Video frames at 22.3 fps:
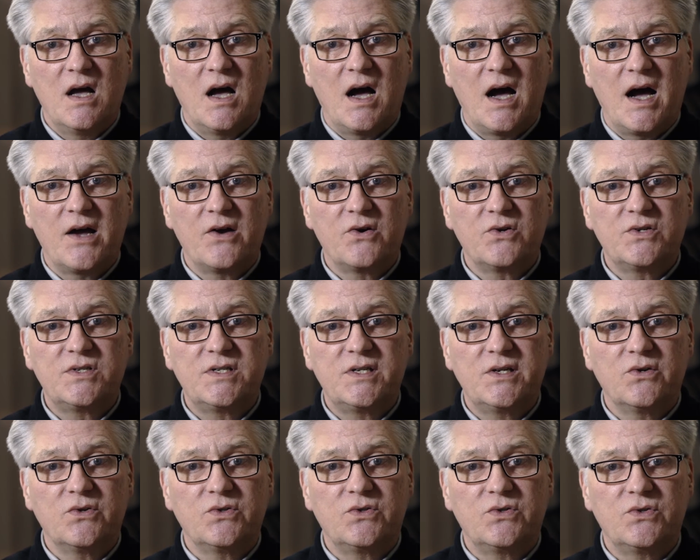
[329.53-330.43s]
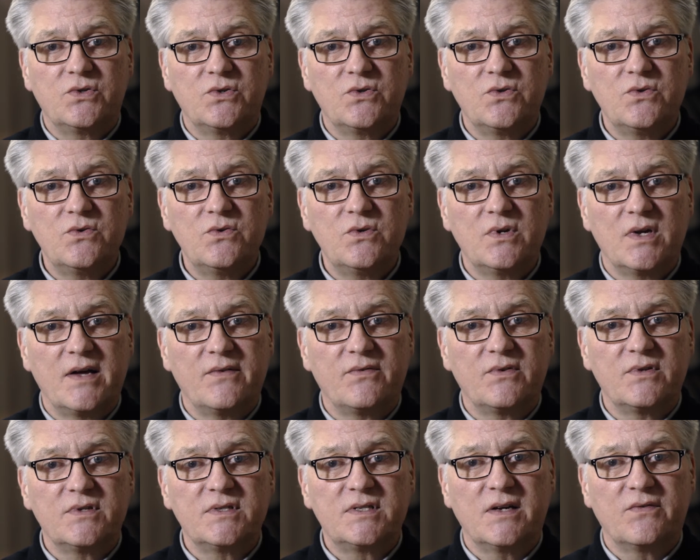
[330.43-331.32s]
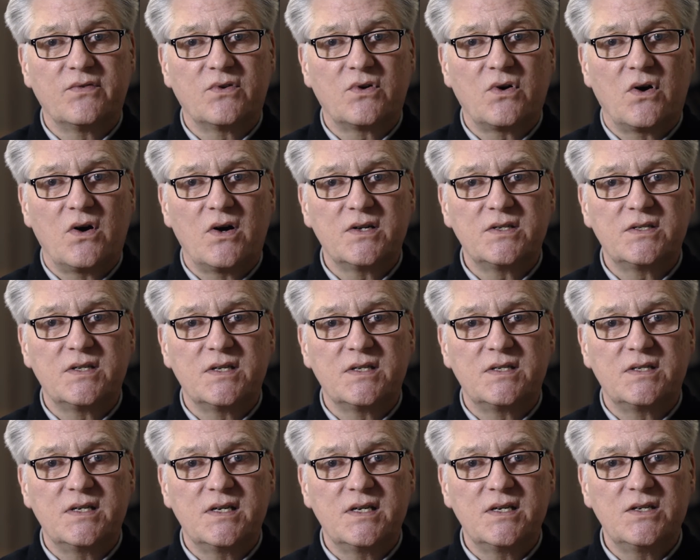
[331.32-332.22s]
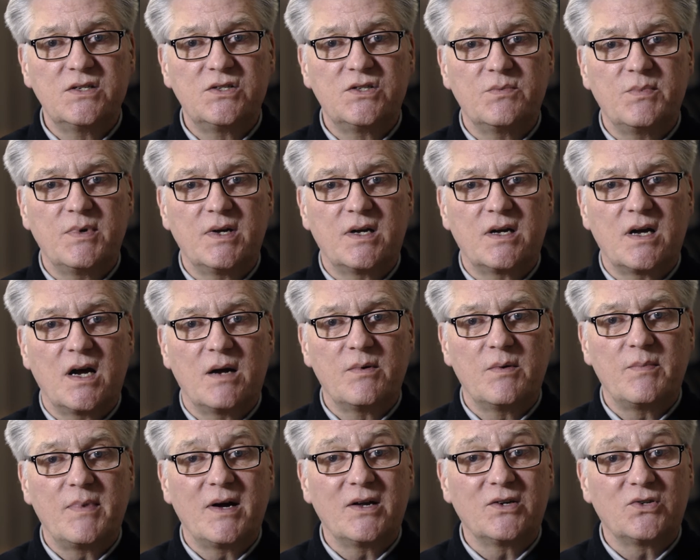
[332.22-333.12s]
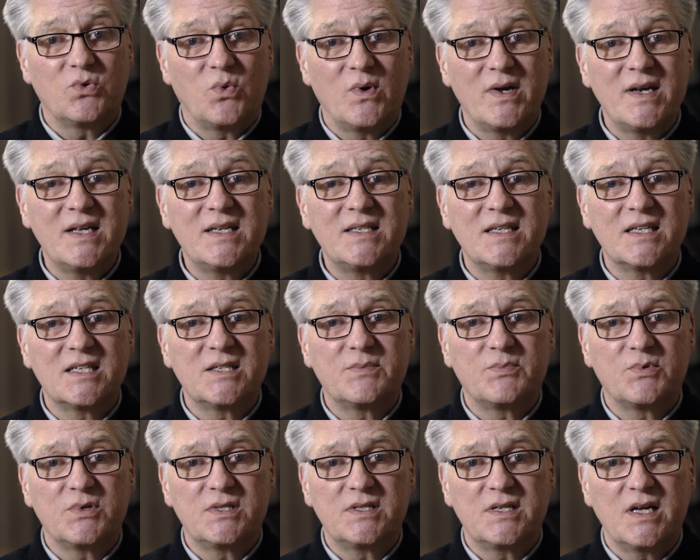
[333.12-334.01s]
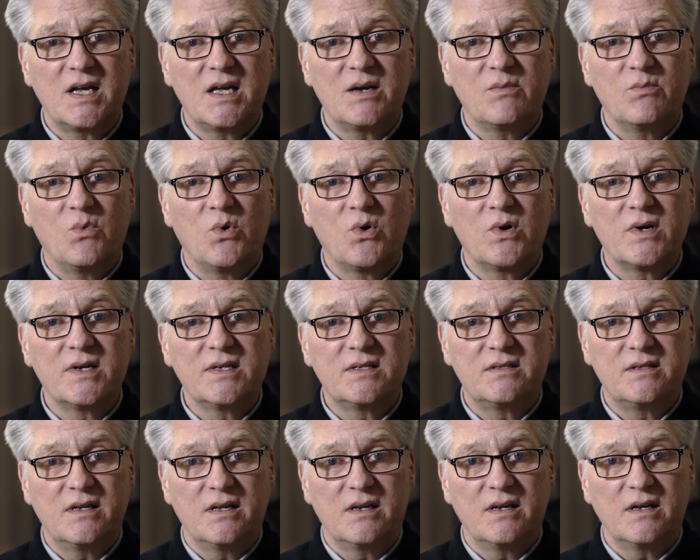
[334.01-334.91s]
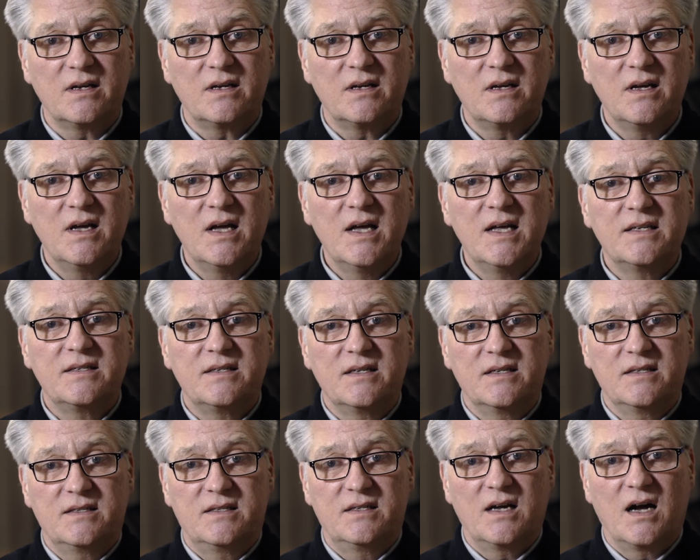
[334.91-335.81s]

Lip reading: Higher CO2 levels have caused the seas to become about 26% more acidic since the